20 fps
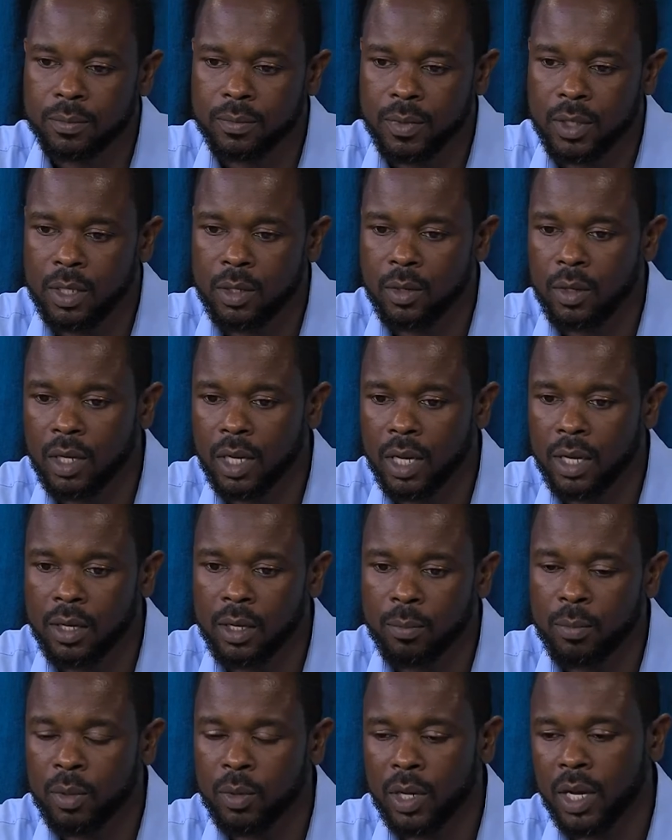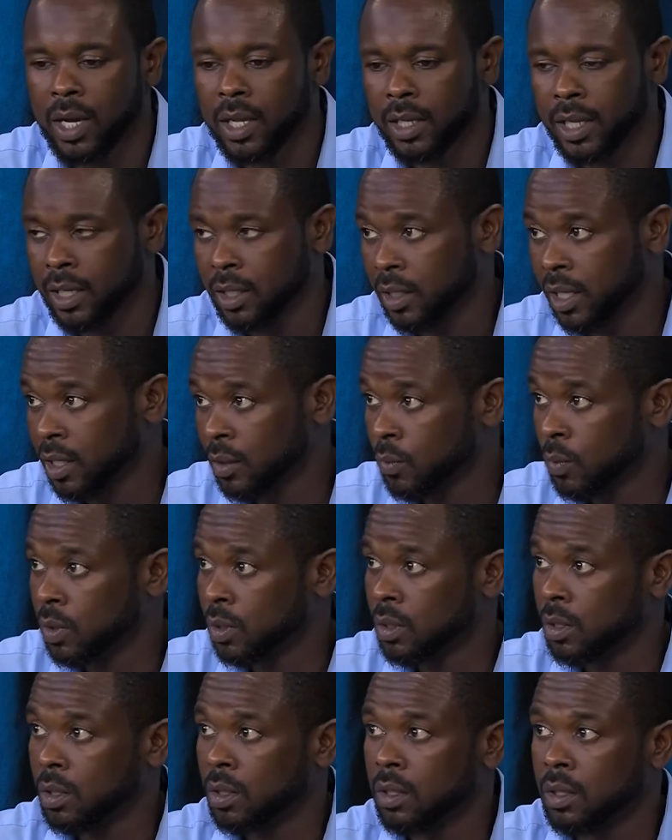you know, but like like with
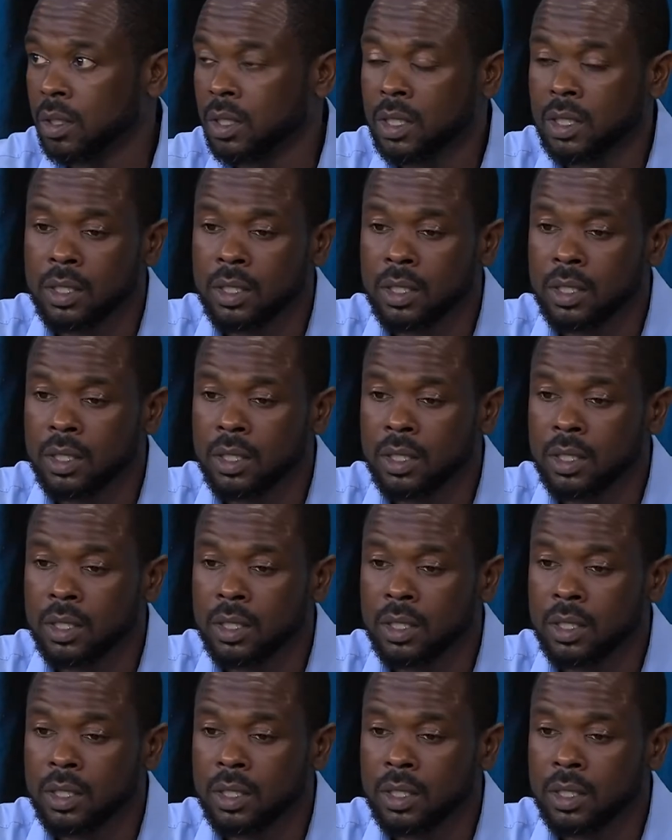the